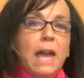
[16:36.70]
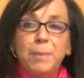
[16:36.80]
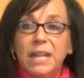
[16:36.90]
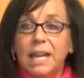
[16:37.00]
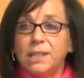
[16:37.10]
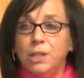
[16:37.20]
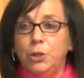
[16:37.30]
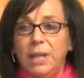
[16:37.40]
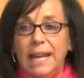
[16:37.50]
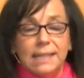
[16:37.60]
And because
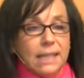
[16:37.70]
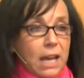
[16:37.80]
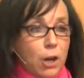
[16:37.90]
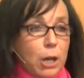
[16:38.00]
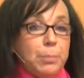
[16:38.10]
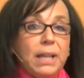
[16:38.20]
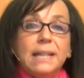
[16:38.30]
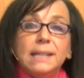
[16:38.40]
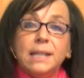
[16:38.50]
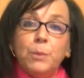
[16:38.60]
Newday is a caring
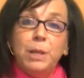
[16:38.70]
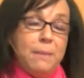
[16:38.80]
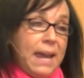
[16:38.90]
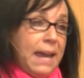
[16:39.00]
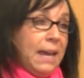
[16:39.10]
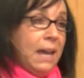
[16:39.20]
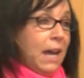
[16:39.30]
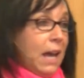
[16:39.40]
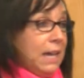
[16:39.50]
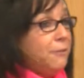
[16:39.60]
place, someone may
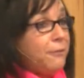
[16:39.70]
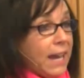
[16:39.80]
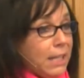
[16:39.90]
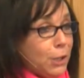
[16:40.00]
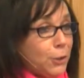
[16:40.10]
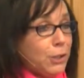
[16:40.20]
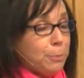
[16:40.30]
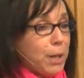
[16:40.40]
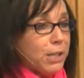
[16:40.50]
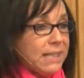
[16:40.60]
invite you
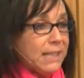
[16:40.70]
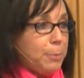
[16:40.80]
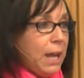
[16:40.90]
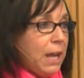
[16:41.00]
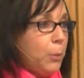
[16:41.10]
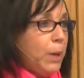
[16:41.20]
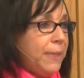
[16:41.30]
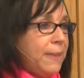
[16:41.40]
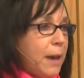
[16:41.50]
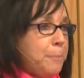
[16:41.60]
to participate
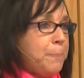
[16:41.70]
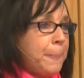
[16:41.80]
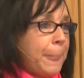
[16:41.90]
with them.